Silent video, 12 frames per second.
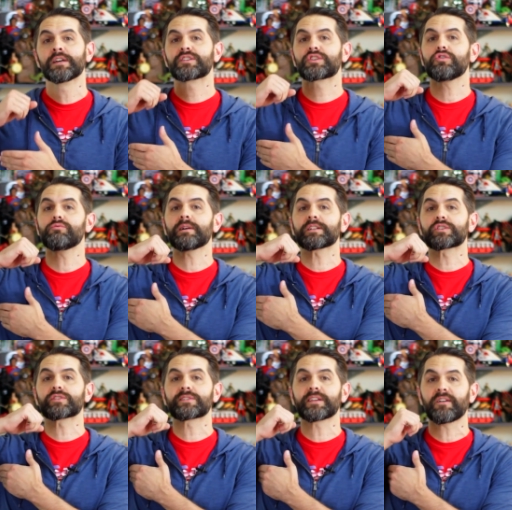too much
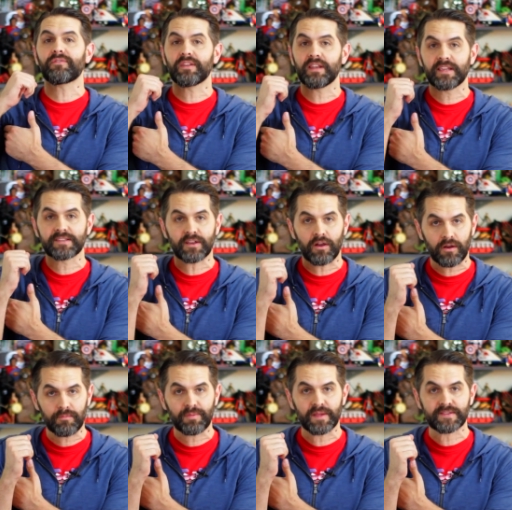stuff in his
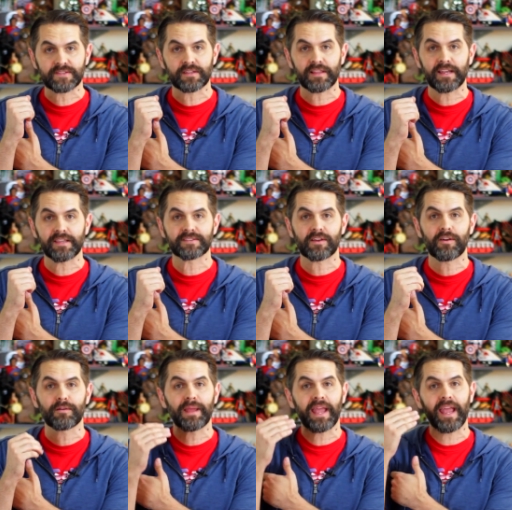armpits to let his
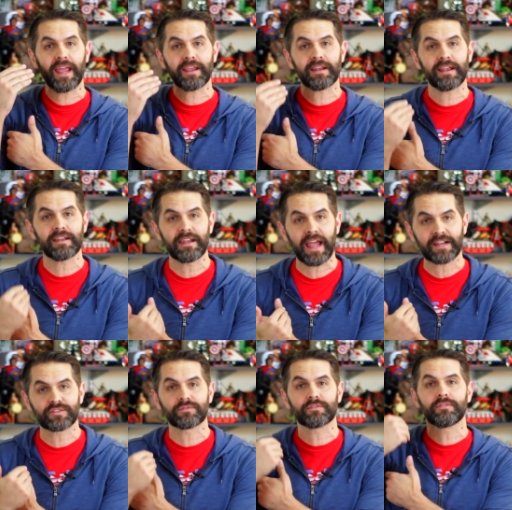arm hang in a
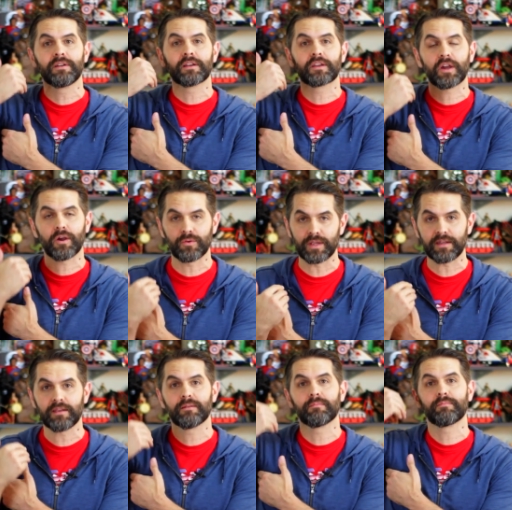natural coated